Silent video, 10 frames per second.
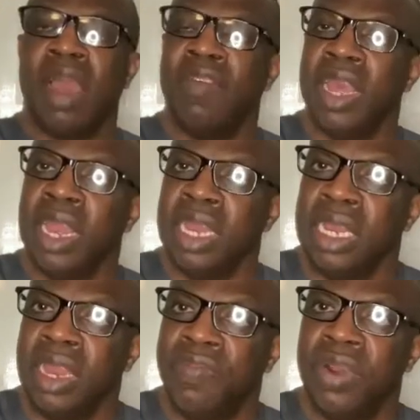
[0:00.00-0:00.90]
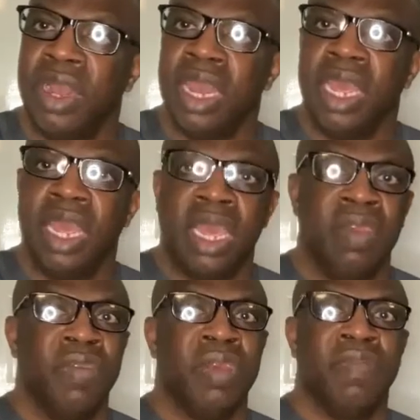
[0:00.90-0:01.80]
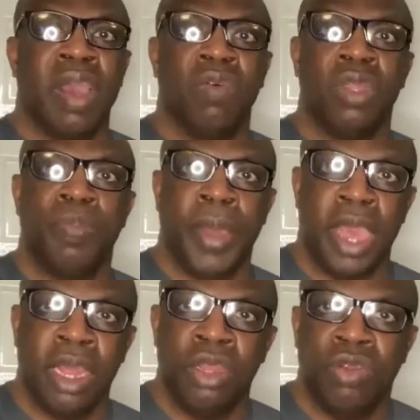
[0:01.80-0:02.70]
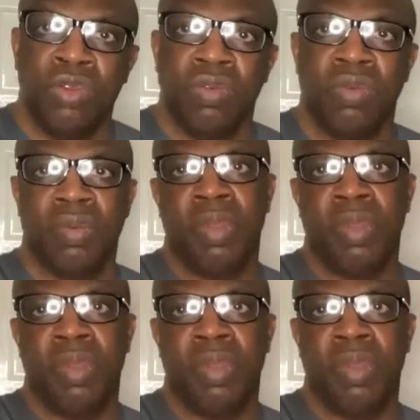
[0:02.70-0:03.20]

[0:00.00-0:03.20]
have it any differently, even if I was paid to.